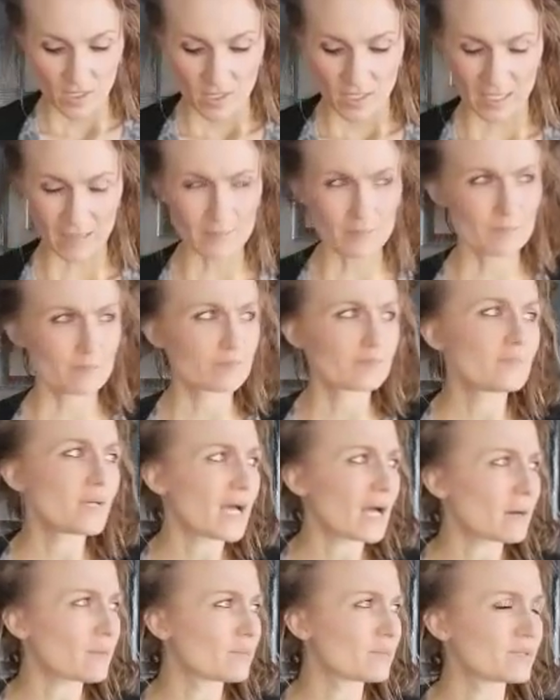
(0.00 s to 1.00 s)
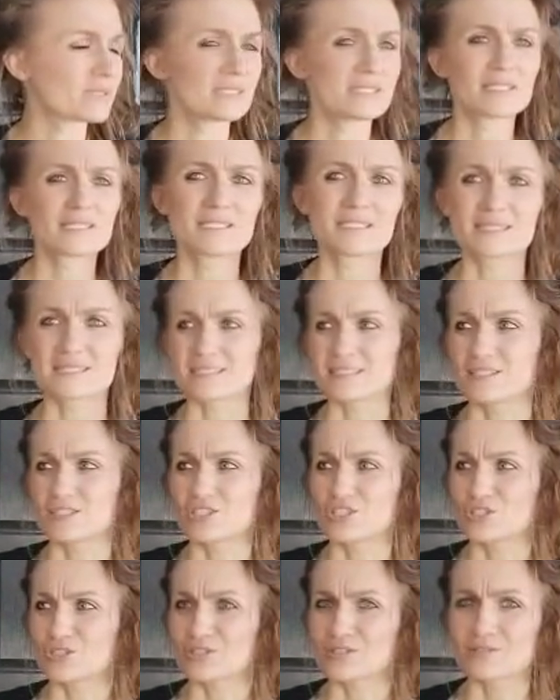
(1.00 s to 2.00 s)

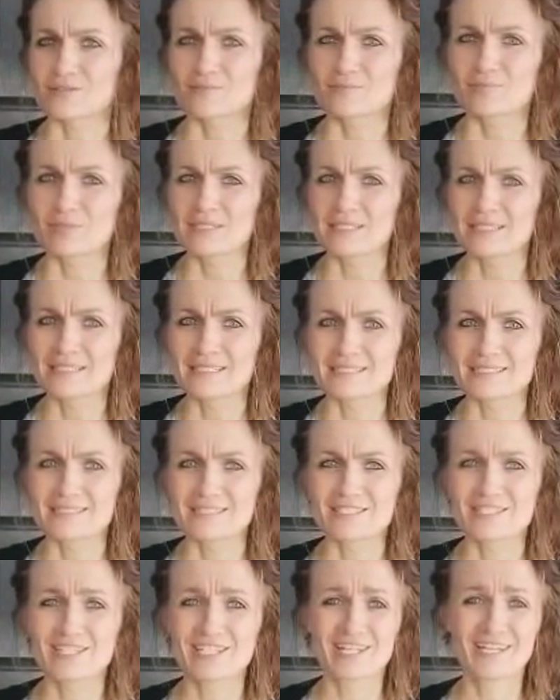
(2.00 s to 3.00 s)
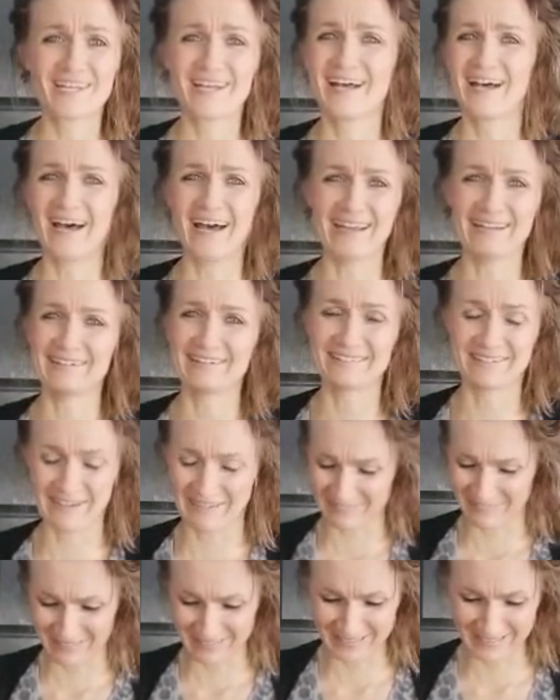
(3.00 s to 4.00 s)
Blinkage, I don't know
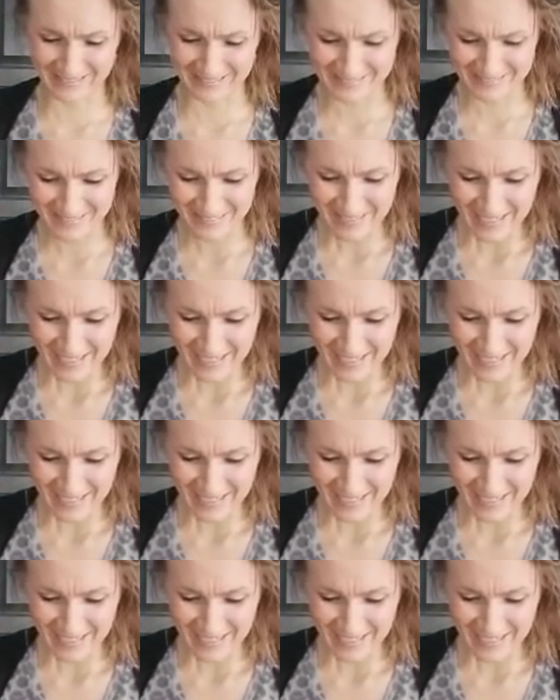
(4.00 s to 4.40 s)
what it is.